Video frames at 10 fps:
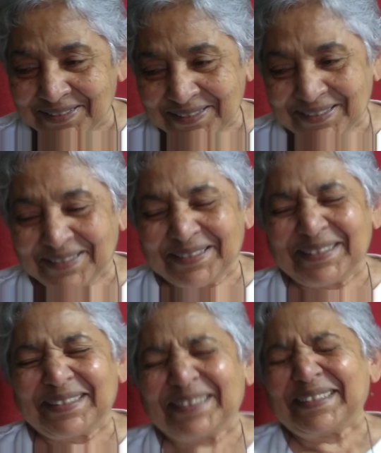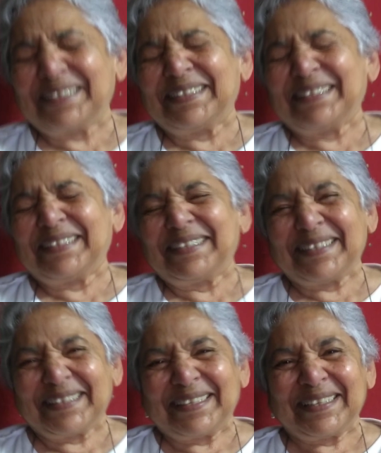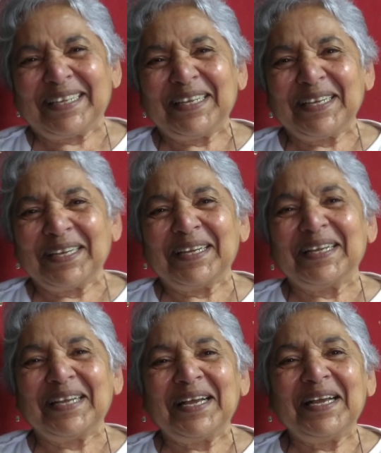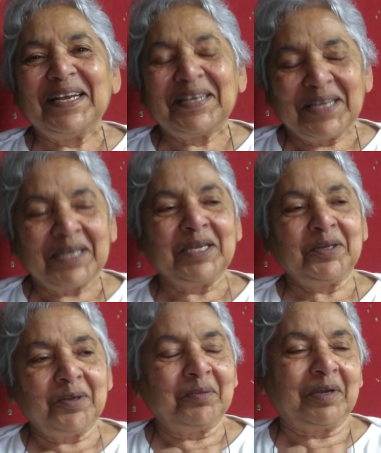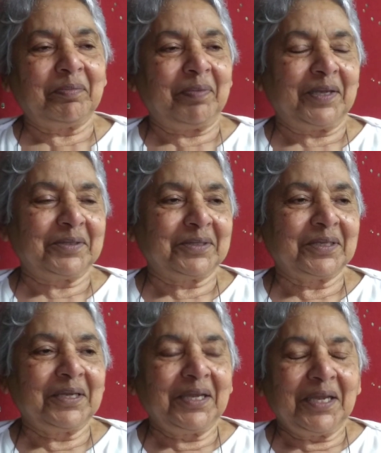Oh, gosh. My goodness. He tore my pants.